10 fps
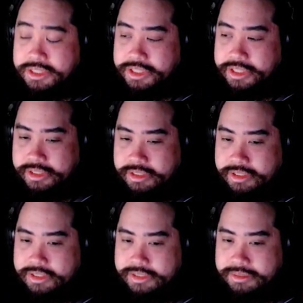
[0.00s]
good,
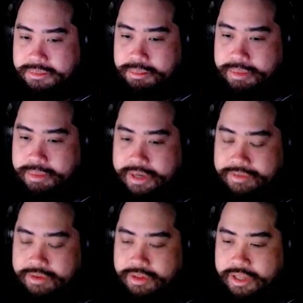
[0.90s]
but I
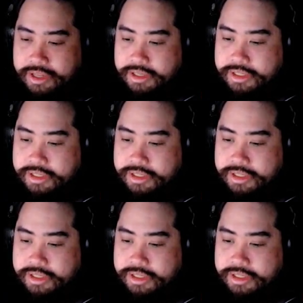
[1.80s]
feel like